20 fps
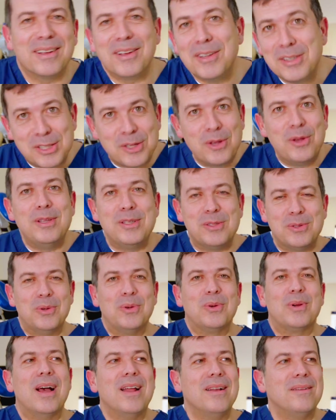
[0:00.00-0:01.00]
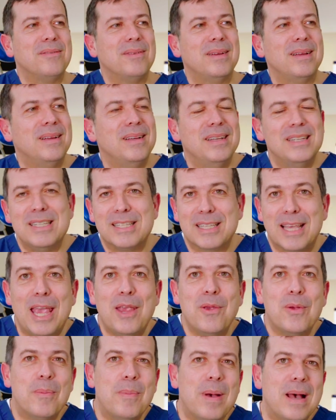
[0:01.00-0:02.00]
concerns or kind of scare
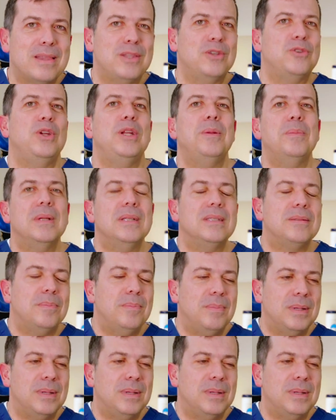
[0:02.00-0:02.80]
you about the treatment.